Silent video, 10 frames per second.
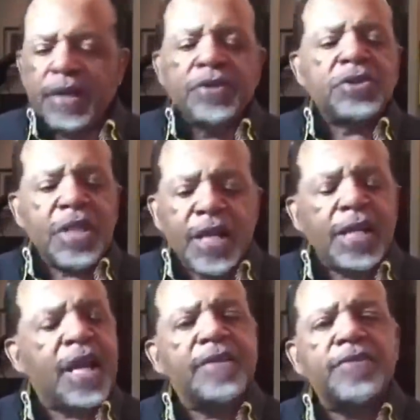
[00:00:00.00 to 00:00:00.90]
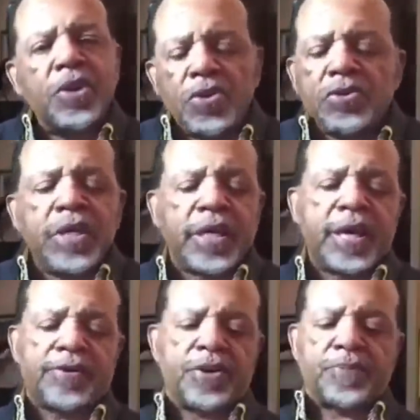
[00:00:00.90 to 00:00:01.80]
There's not a lot of learning
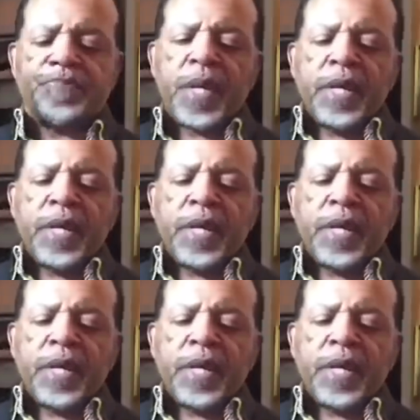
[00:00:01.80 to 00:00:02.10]
out there.